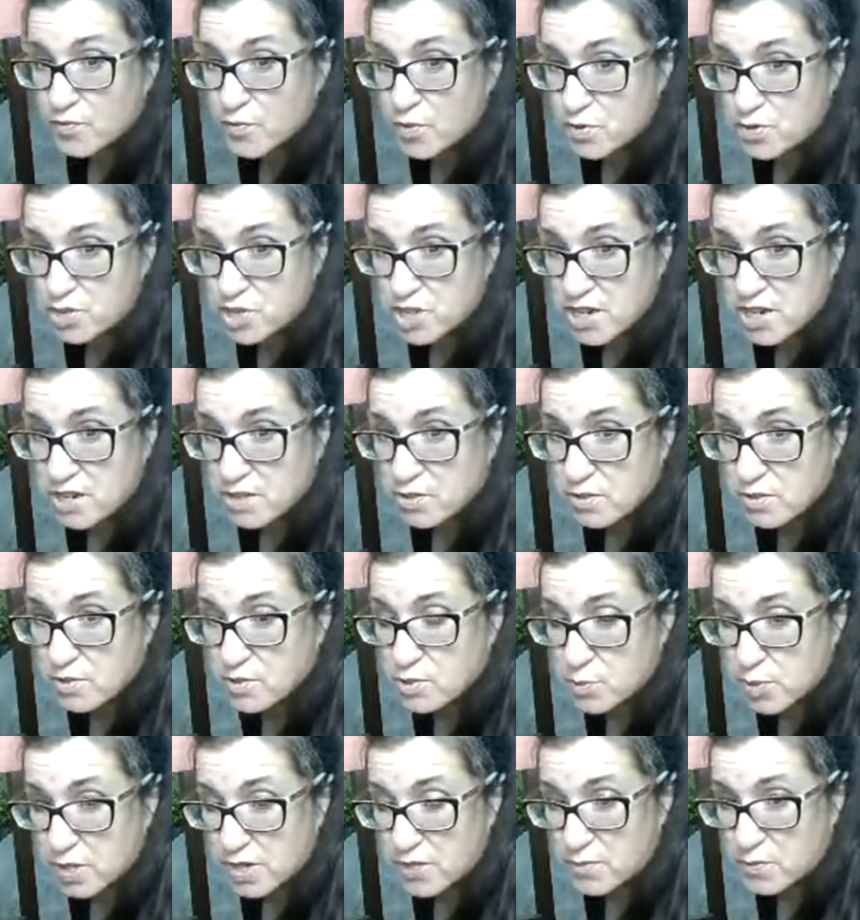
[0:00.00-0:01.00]
Food Channel,
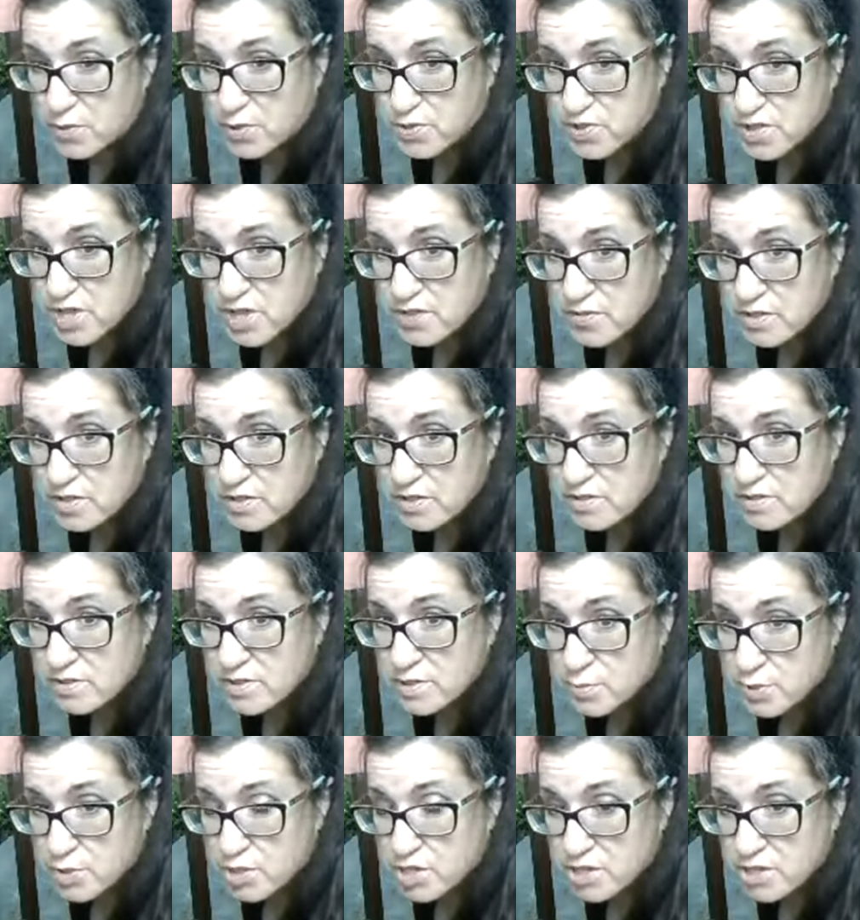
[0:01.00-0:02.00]
24/7,
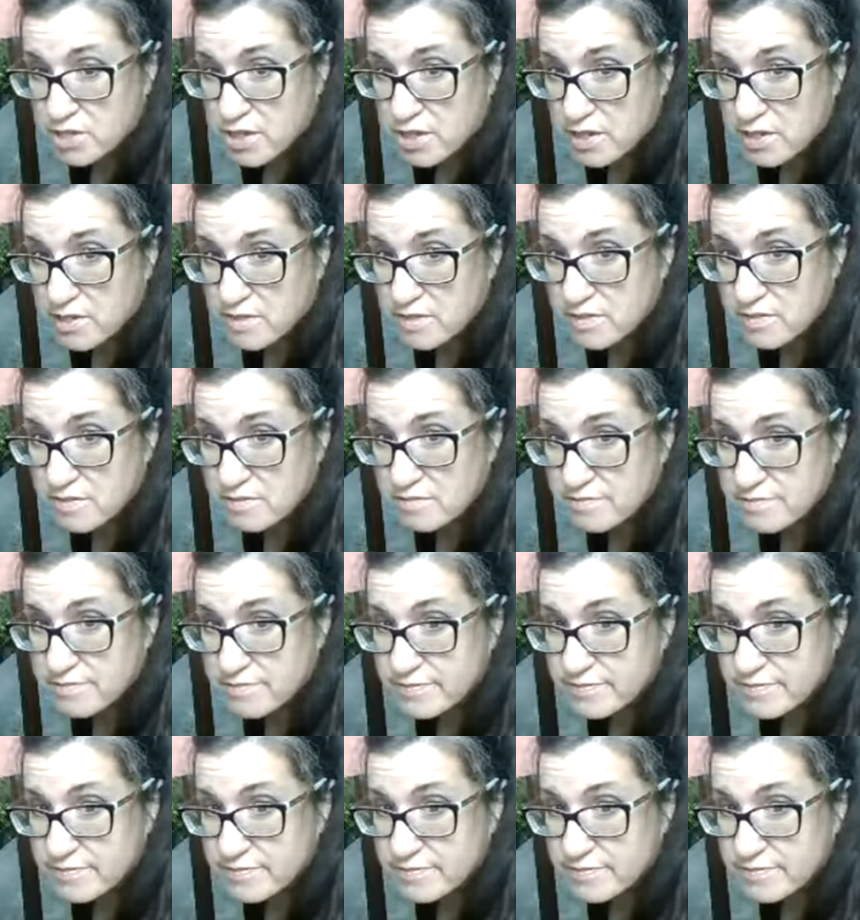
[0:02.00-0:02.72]
it's what she likes.